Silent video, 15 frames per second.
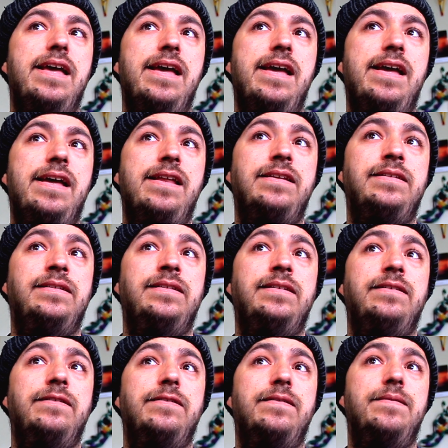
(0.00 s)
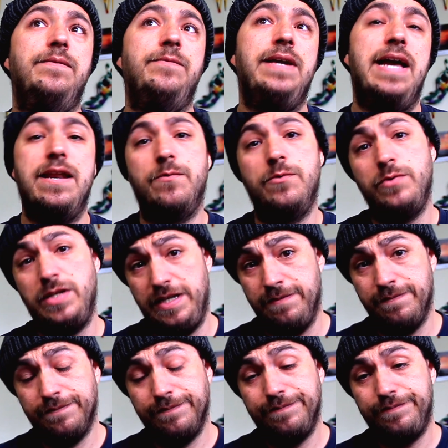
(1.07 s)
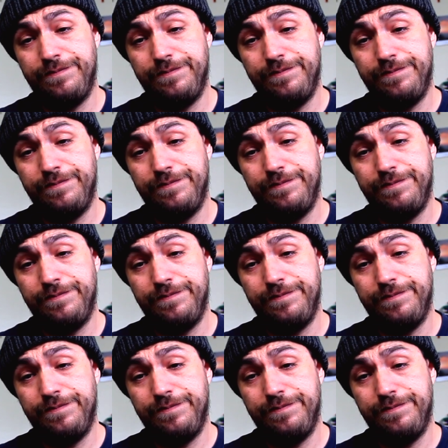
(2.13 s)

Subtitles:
And we had a routine.